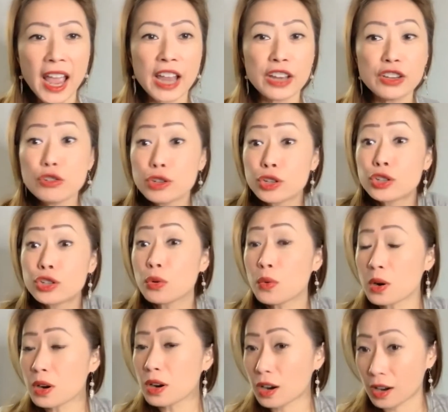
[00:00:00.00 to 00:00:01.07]
And you
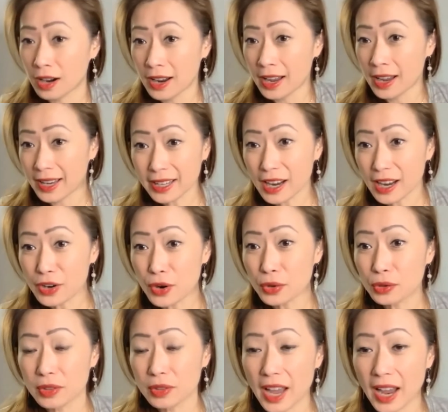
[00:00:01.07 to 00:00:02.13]
sure cannot go
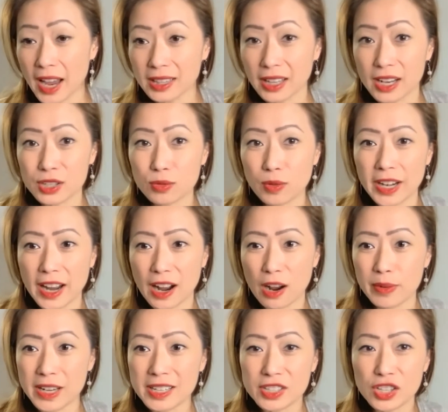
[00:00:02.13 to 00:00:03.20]
through the headlines right now
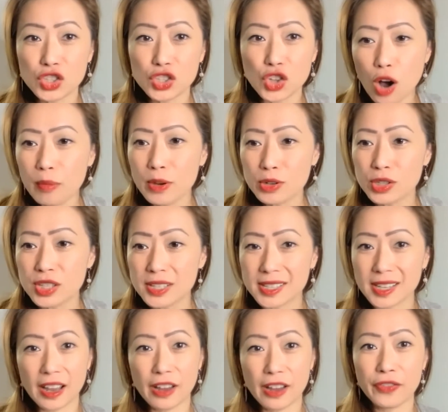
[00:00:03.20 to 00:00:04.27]
because it's almost
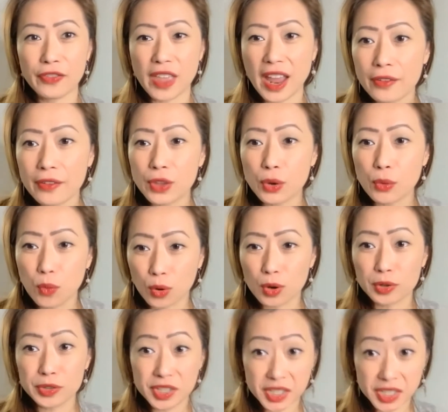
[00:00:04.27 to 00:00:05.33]
as if they have the
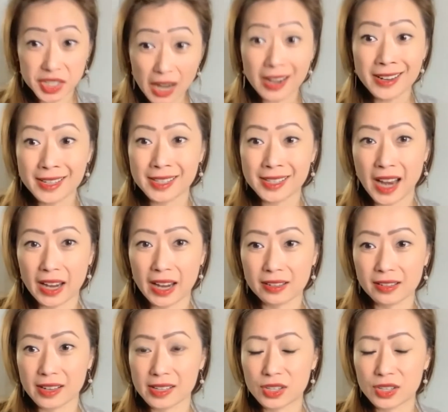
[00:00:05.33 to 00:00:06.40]
world's youngest
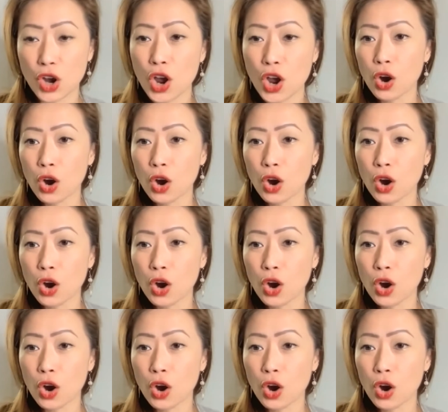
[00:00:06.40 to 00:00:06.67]
analyst